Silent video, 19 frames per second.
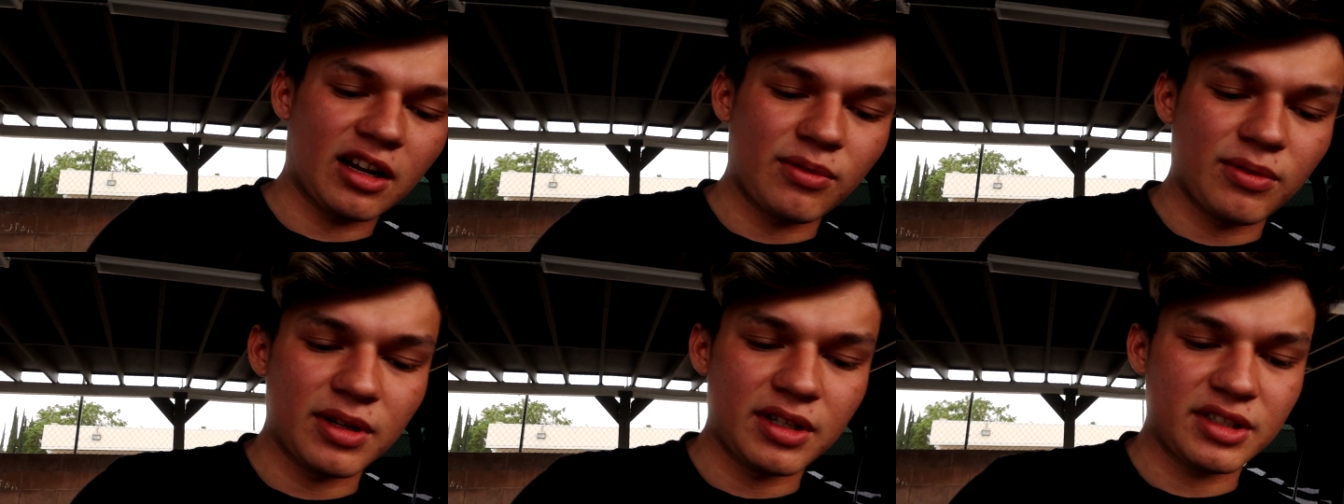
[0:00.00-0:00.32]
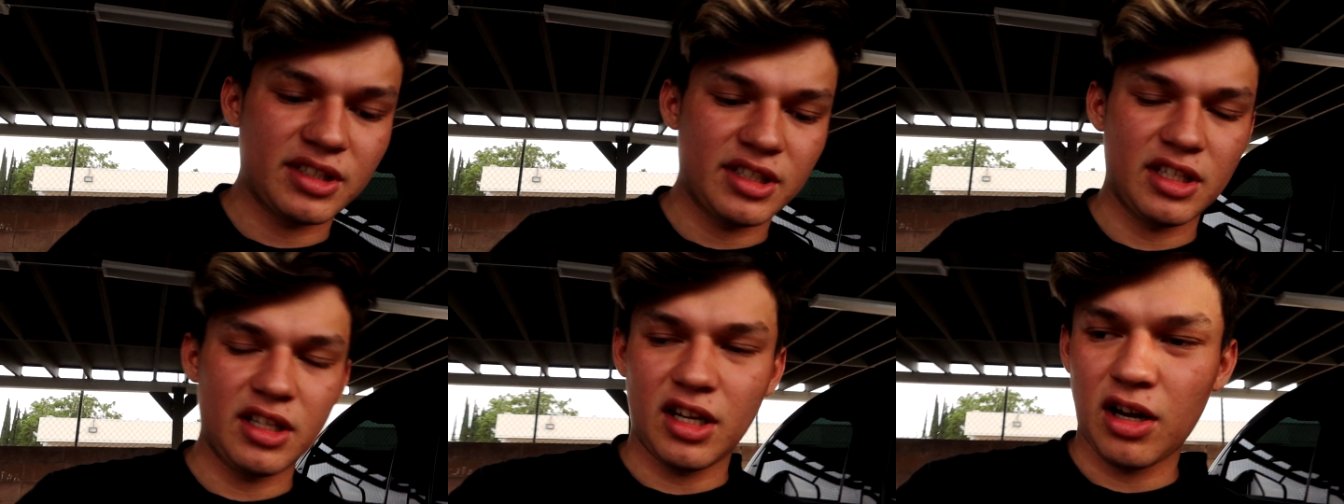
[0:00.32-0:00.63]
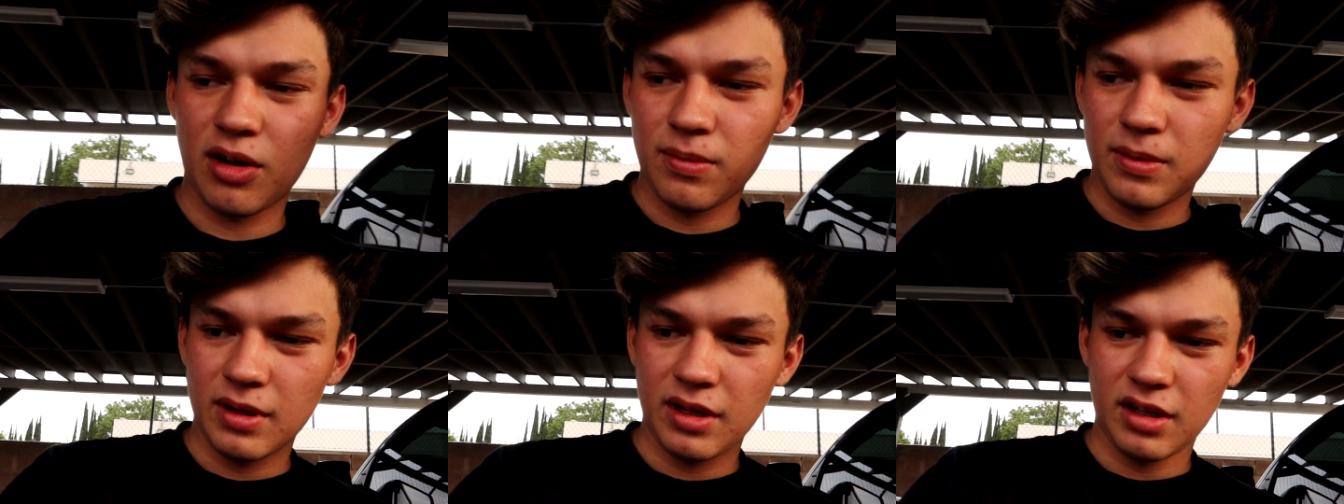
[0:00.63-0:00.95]
I want
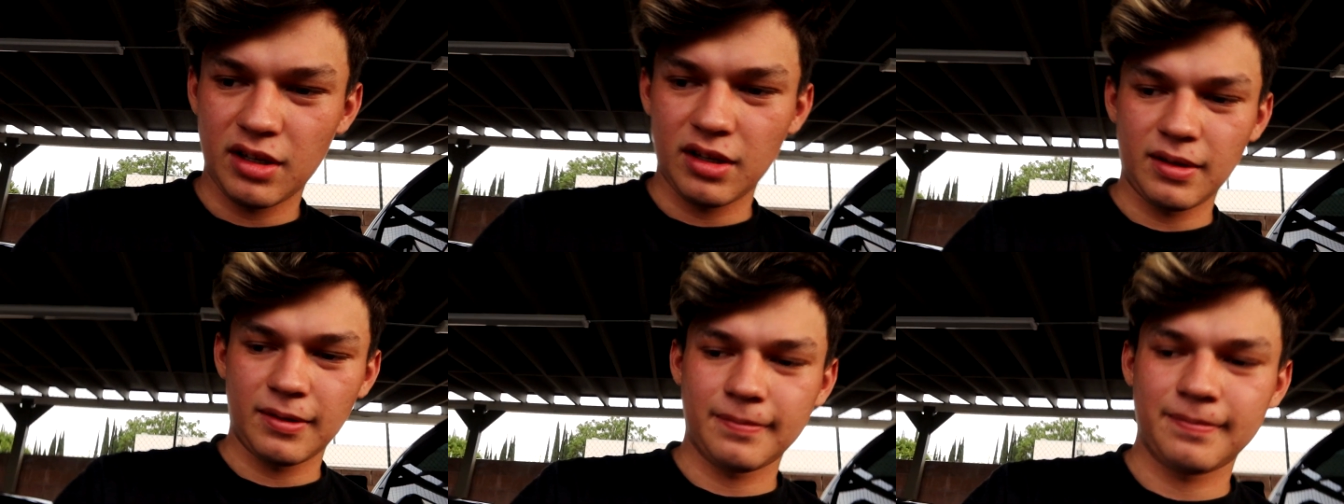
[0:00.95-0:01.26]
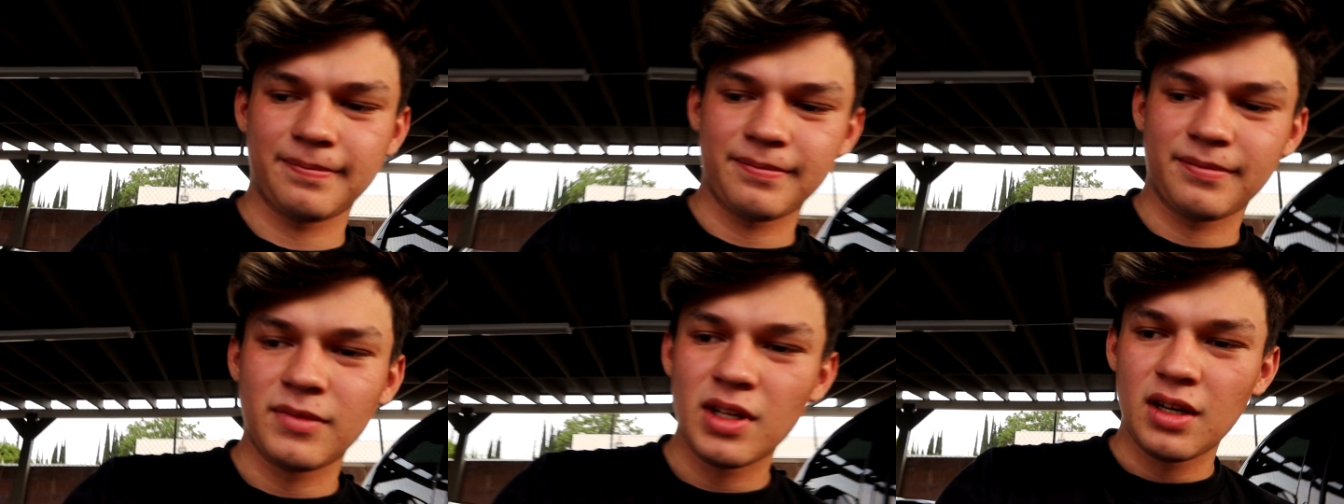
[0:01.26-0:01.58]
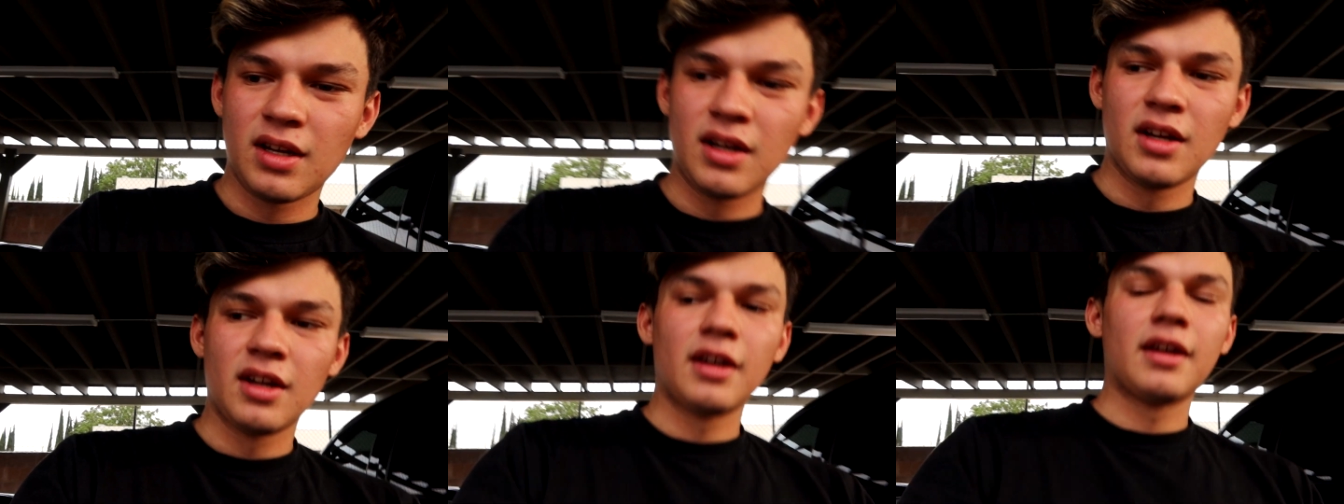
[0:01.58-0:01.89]
to
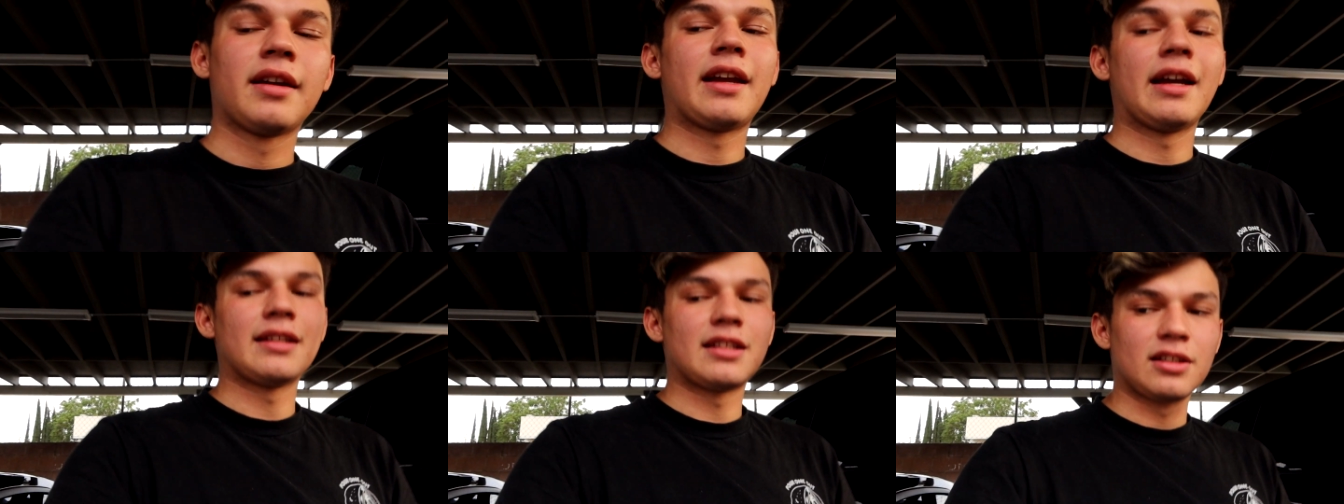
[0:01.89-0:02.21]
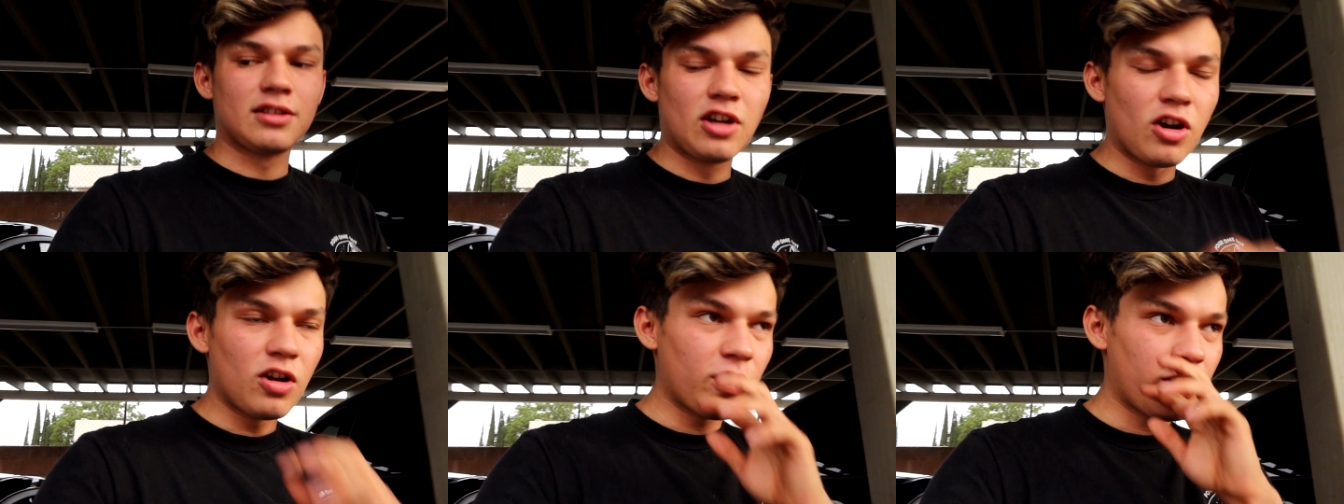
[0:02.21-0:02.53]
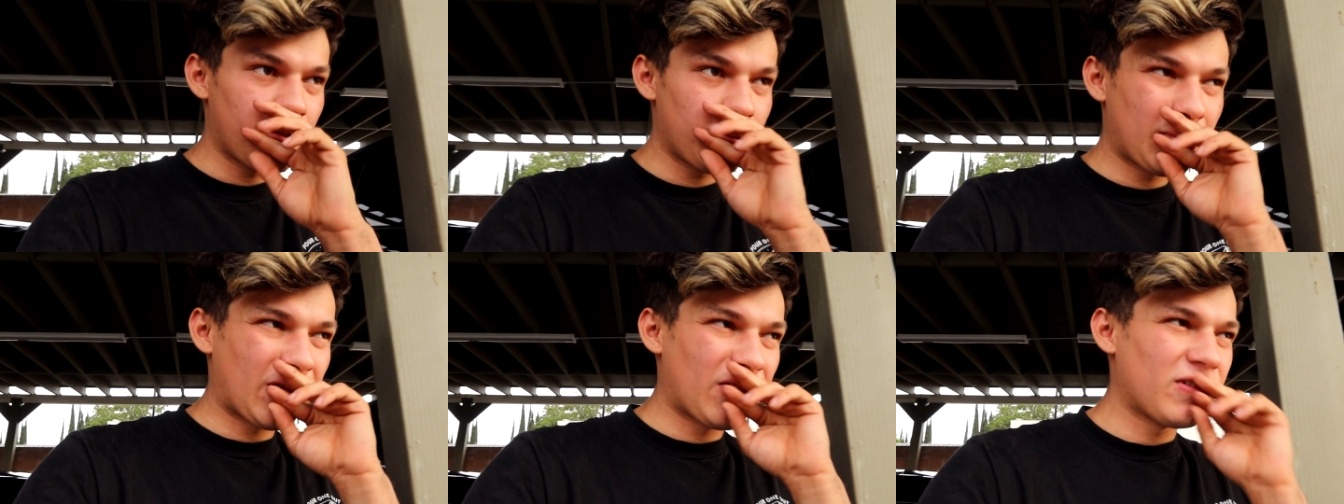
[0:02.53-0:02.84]
get to know
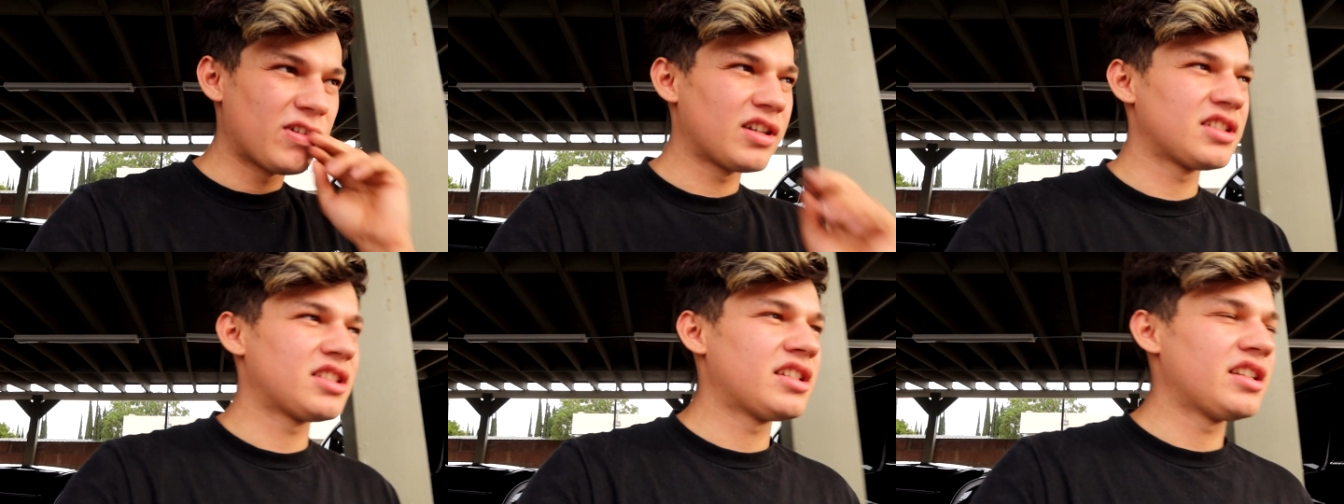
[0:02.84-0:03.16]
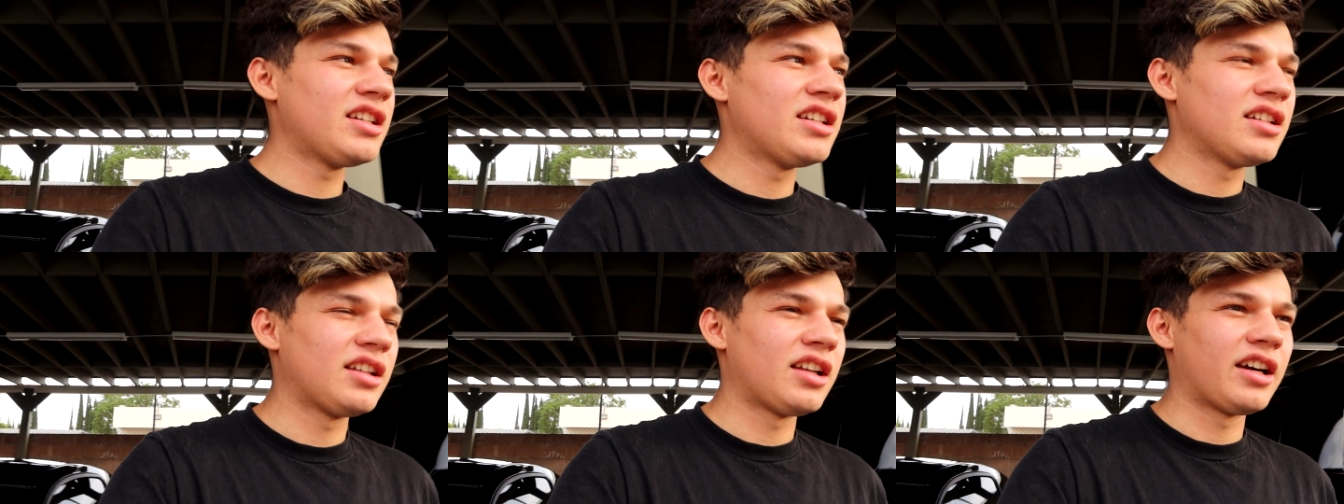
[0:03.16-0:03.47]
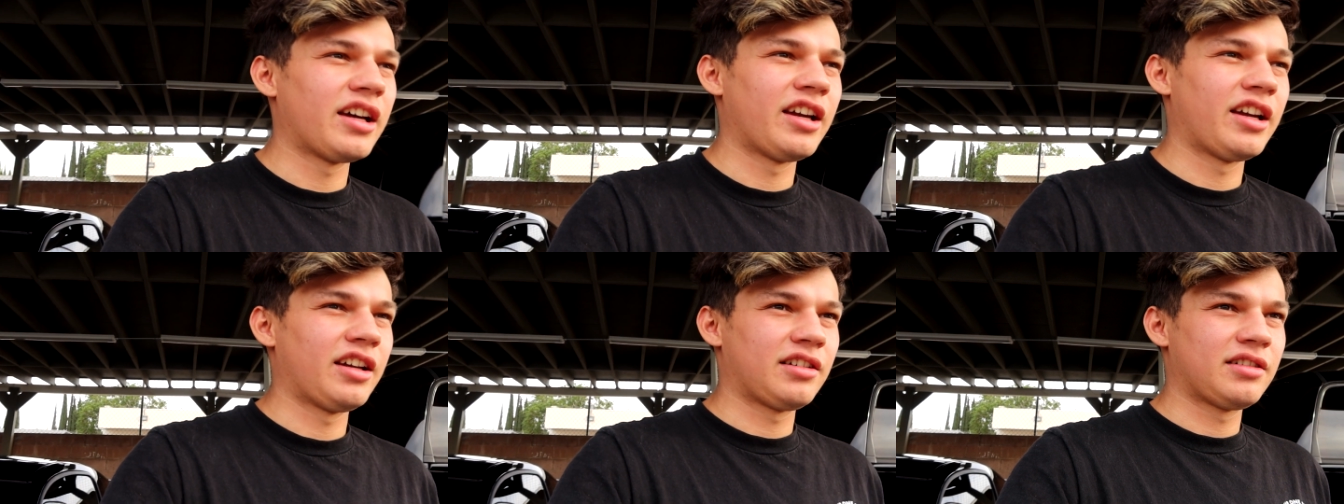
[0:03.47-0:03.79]
him. I want to see,
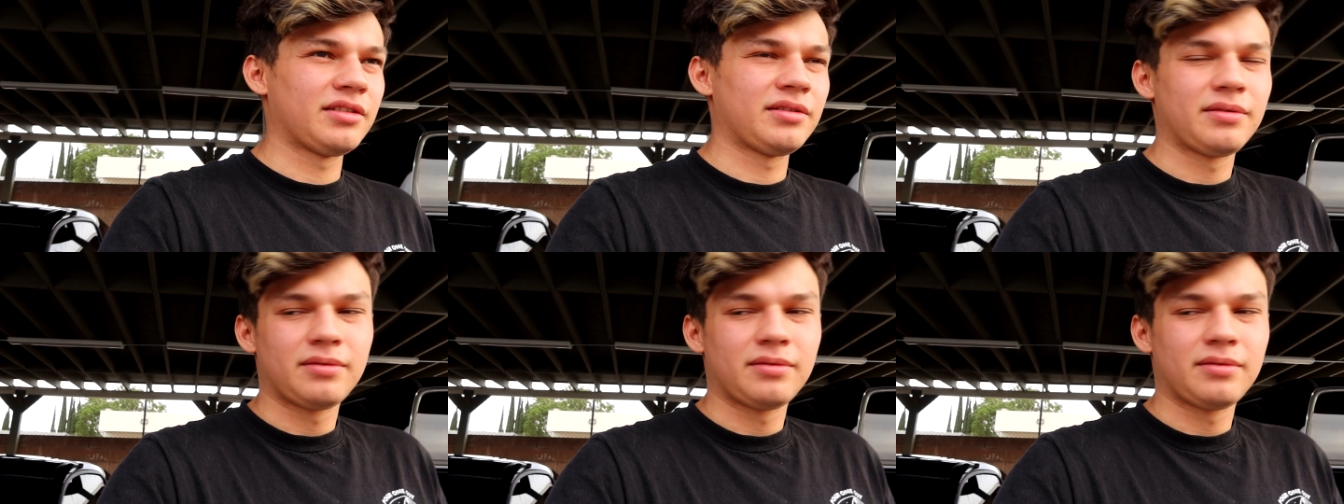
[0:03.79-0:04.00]
like,